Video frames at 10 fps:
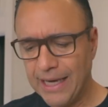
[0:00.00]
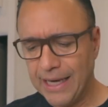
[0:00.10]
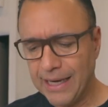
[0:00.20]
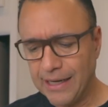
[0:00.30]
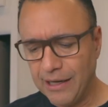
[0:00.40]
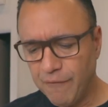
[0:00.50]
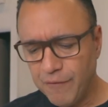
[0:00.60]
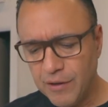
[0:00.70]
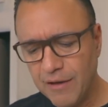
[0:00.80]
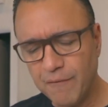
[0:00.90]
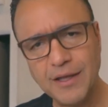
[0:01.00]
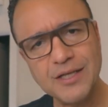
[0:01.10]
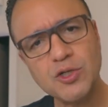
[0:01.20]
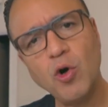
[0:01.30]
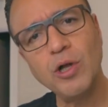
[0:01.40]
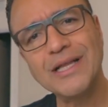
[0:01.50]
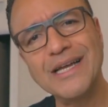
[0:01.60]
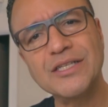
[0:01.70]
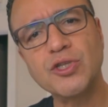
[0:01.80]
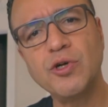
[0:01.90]
and if this oil
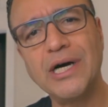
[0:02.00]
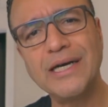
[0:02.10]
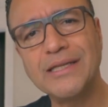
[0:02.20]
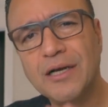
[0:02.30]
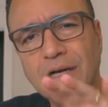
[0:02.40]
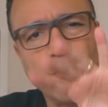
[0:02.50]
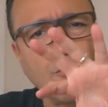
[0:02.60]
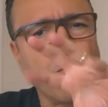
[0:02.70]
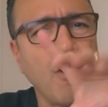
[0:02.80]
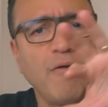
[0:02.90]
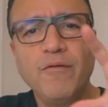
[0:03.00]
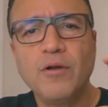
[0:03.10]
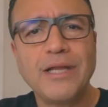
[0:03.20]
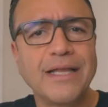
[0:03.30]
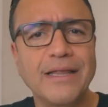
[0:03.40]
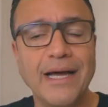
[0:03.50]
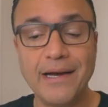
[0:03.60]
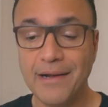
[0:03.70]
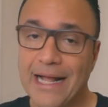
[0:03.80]
gets too hot, they're gonna ruffle like that,